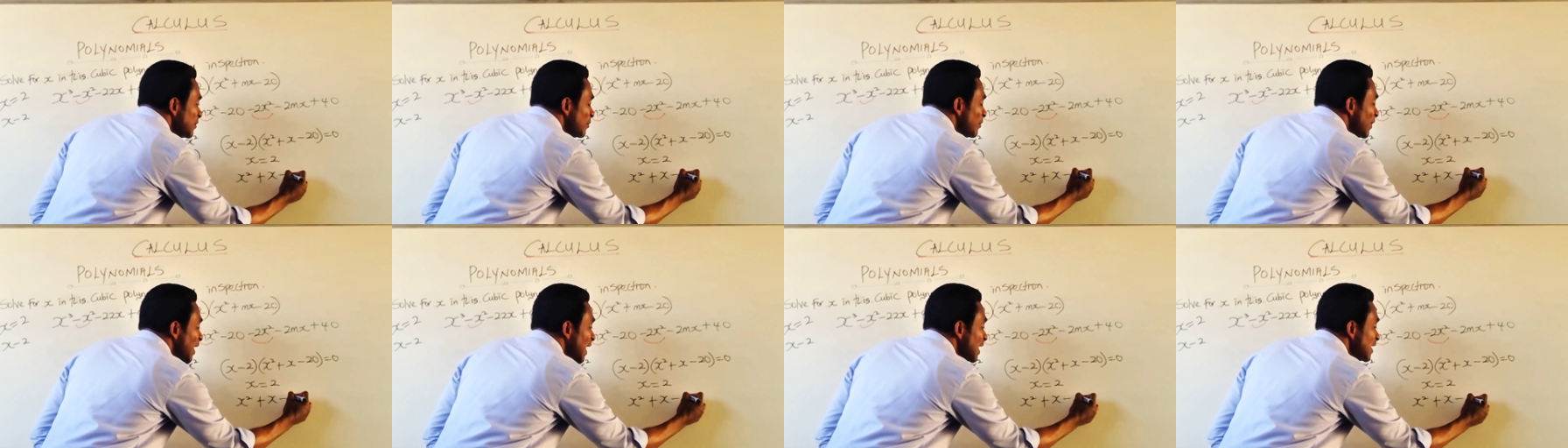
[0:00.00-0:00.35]

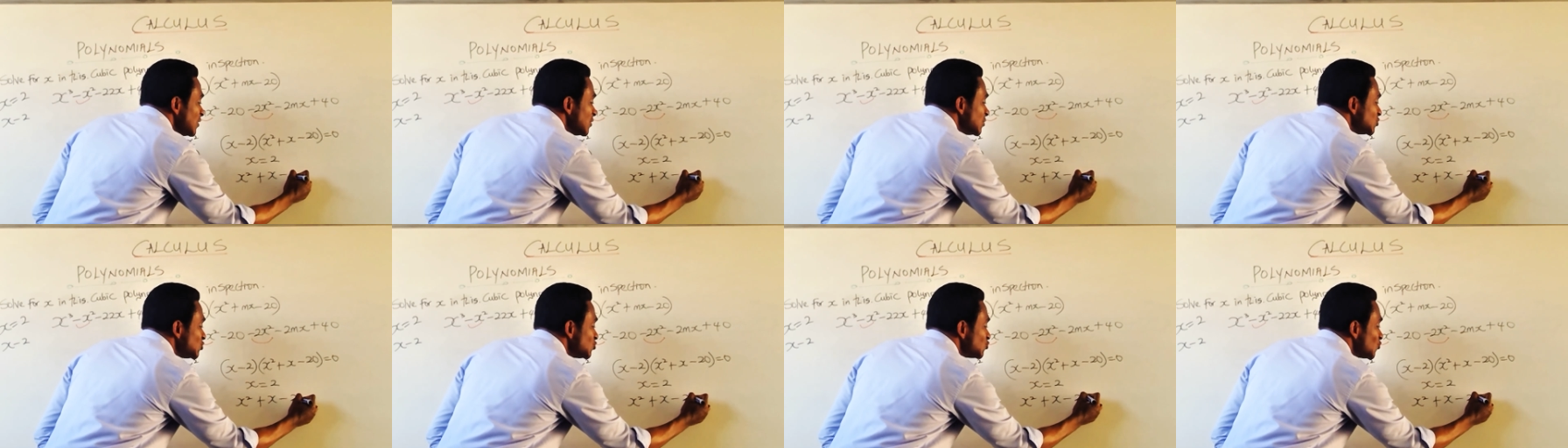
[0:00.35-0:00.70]

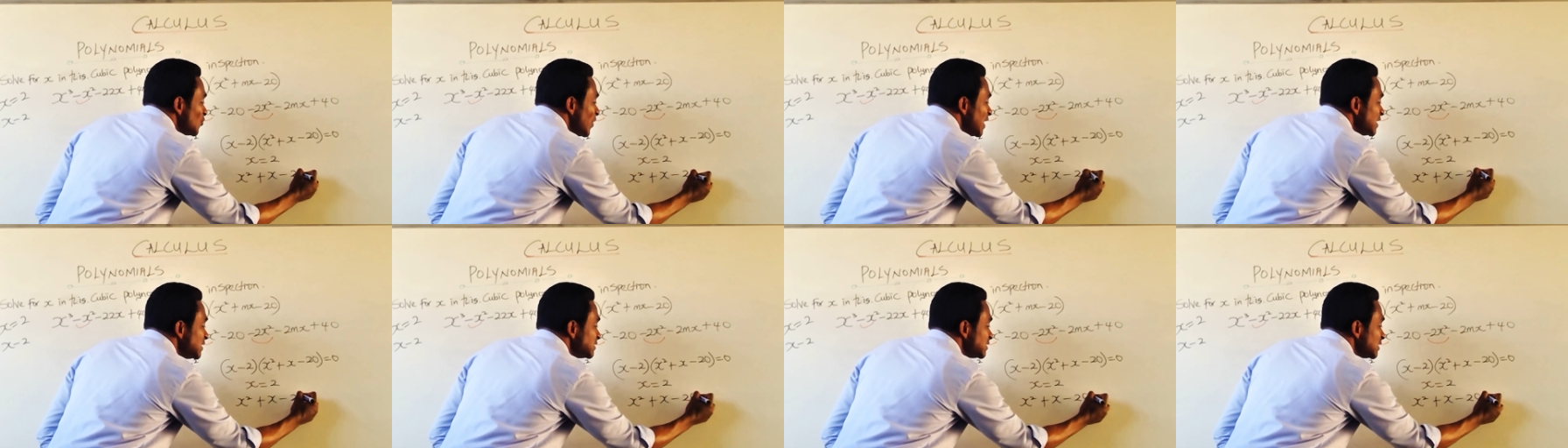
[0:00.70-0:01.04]
minus
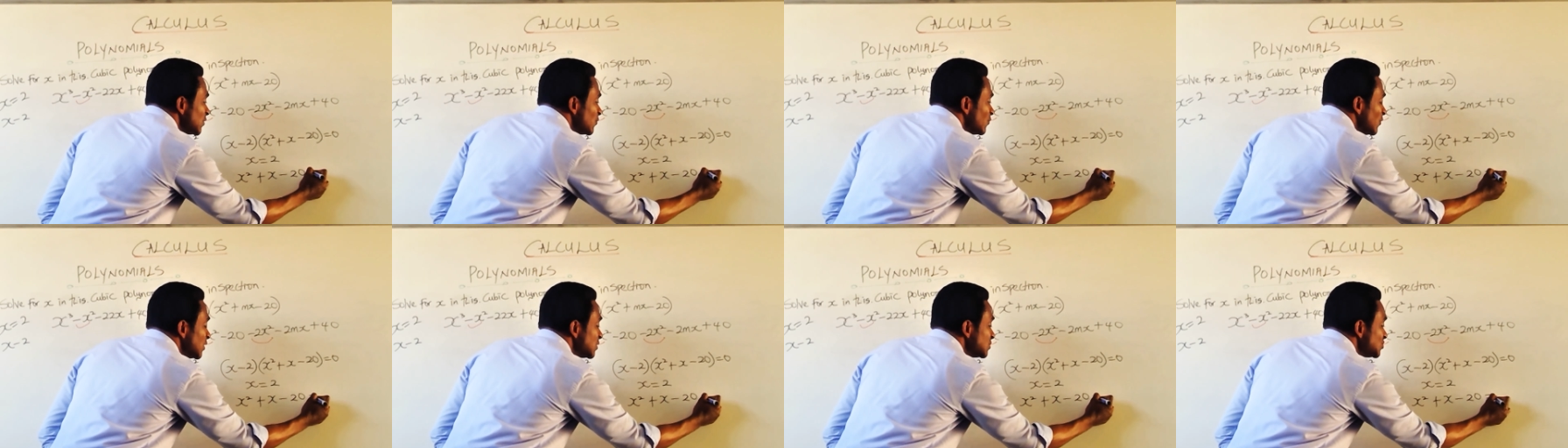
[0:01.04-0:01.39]

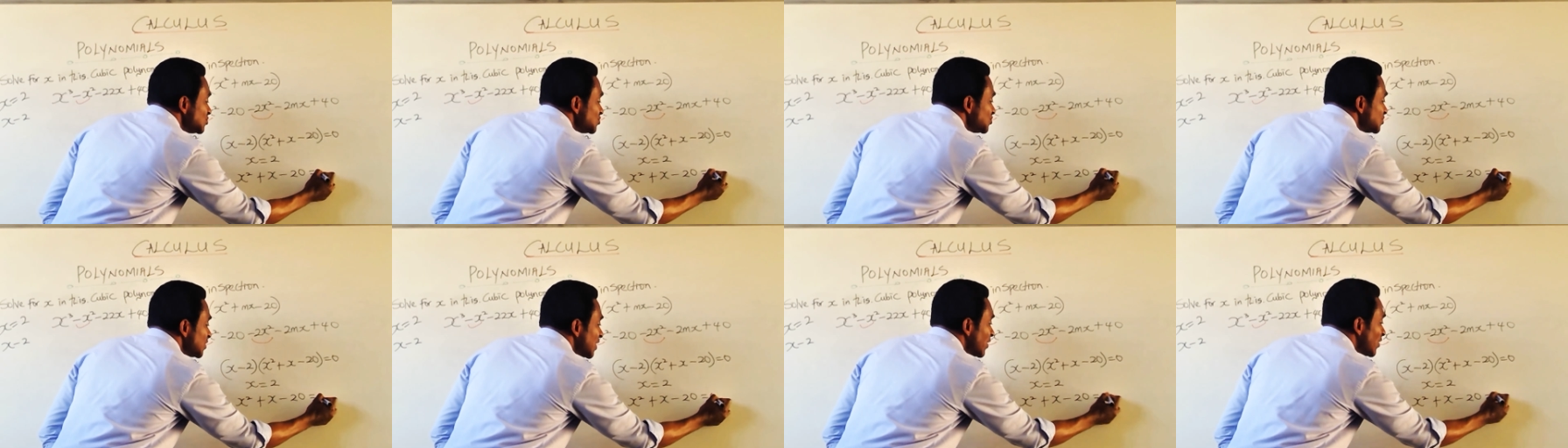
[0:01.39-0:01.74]
20
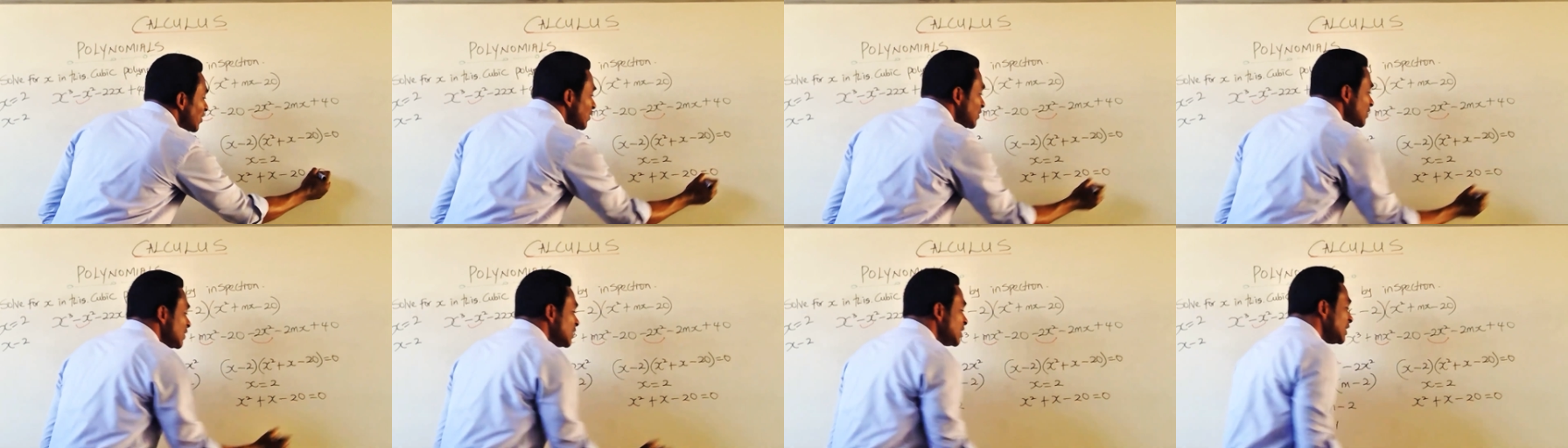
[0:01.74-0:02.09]
equals to
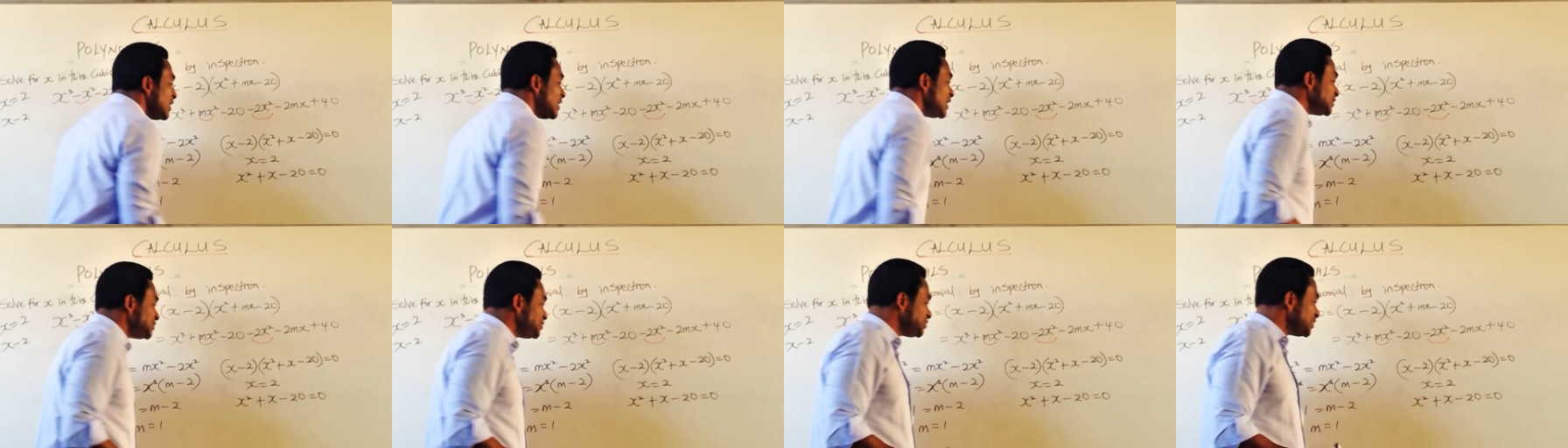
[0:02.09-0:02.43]
0.
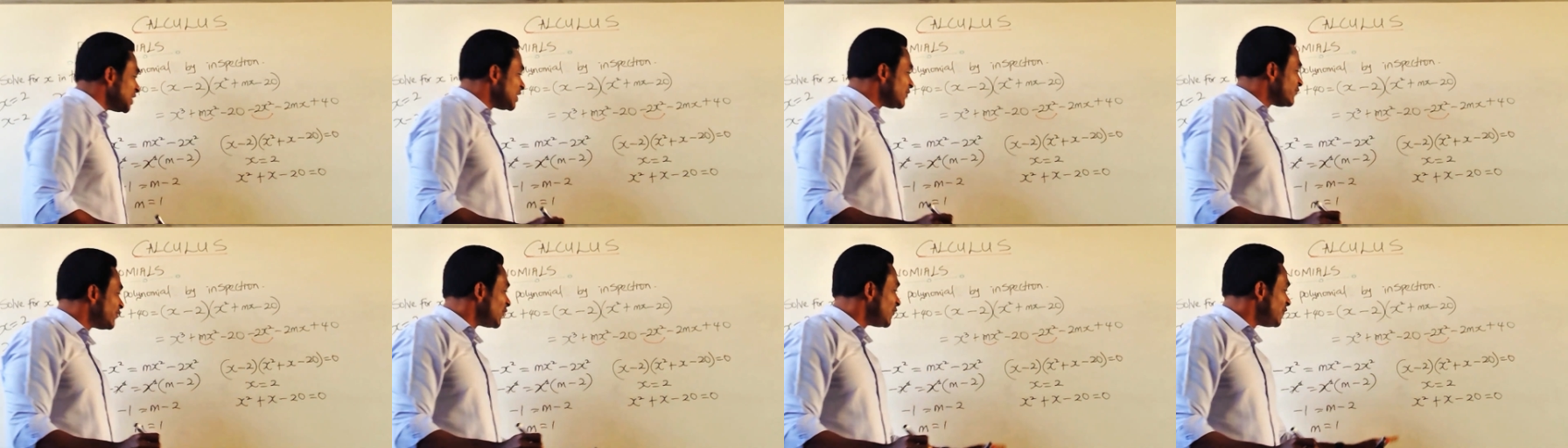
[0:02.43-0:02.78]
Let's
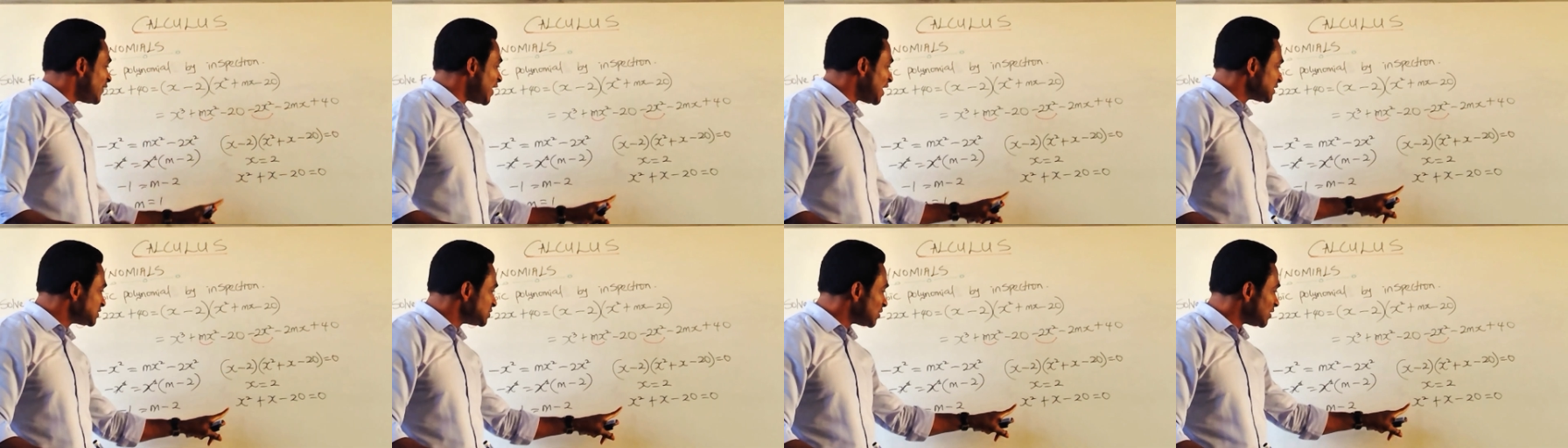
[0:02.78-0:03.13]
check for
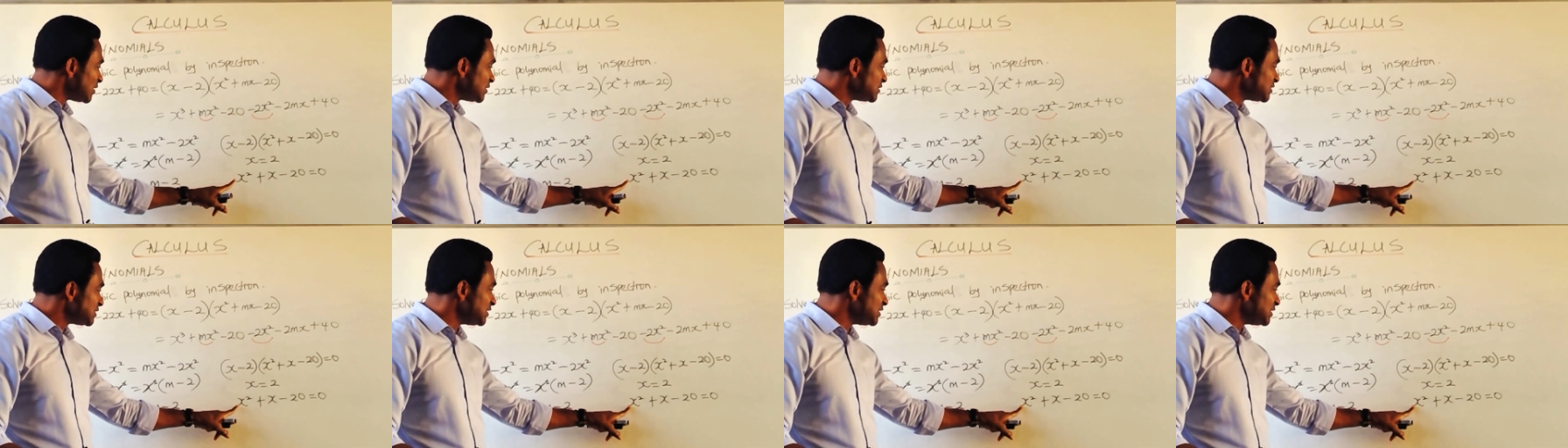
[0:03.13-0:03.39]
factors.